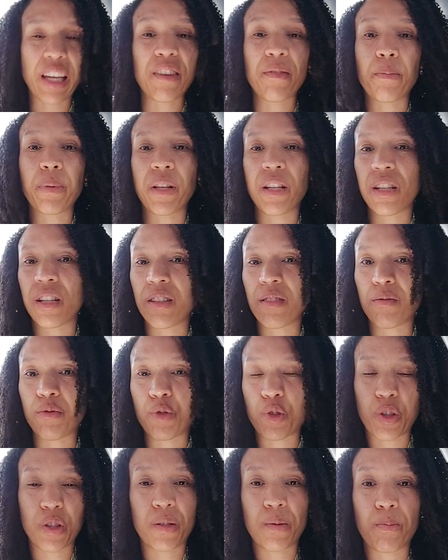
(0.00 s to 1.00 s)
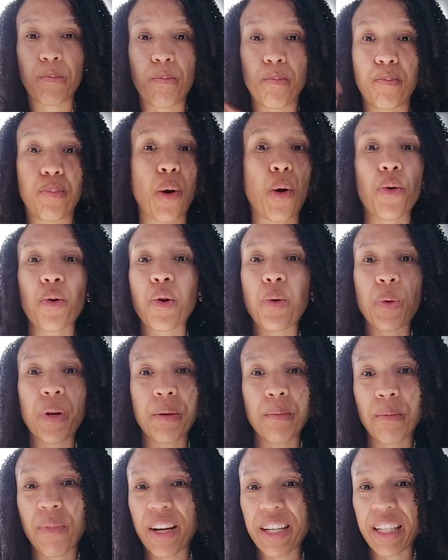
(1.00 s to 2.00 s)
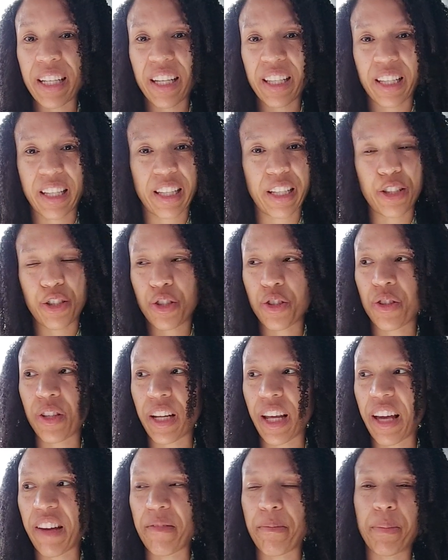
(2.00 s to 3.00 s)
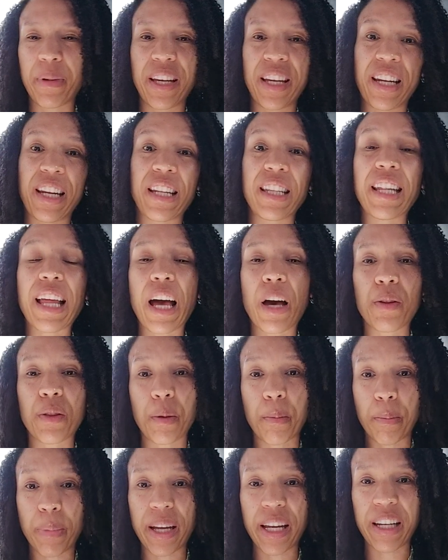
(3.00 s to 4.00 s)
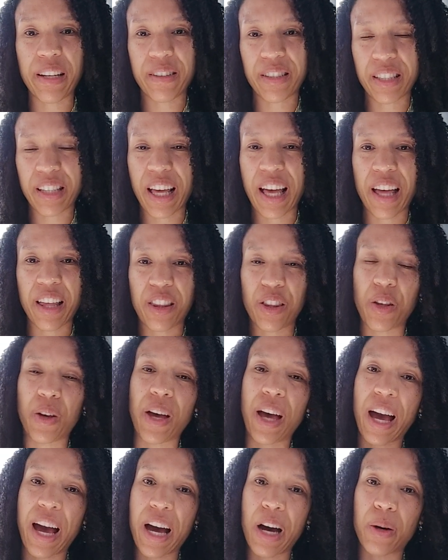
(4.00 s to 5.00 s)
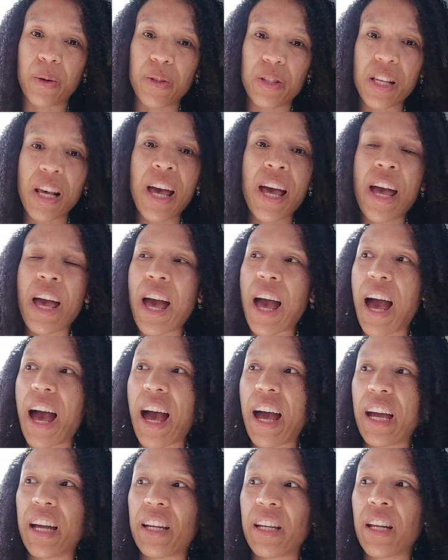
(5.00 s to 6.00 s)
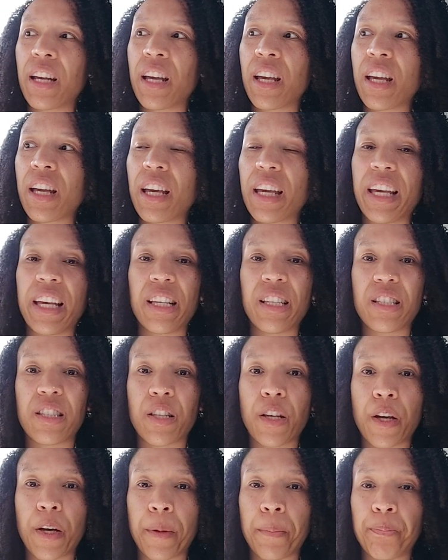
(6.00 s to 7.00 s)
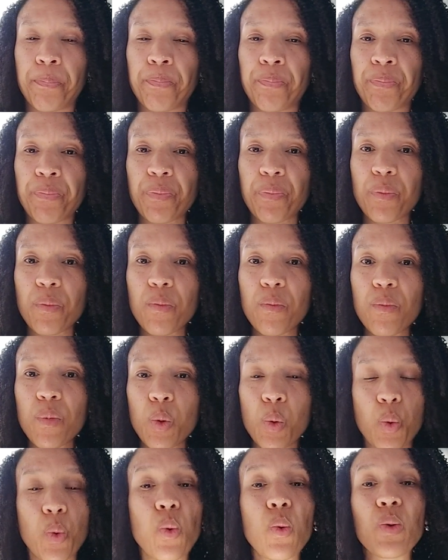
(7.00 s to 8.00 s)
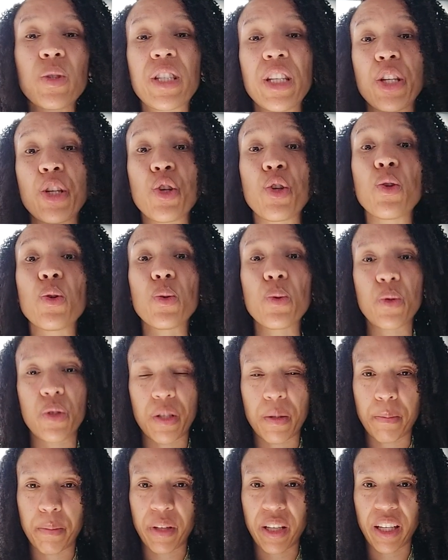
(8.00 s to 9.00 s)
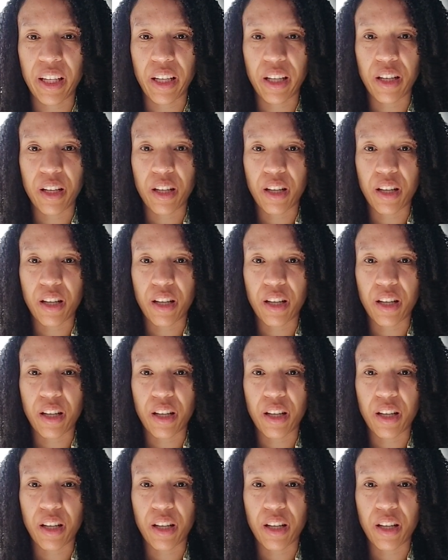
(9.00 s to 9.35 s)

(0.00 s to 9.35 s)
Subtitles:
been just borrowing money that they shouldn't have been, and now the bailiffs are at their house, and it's causing you to be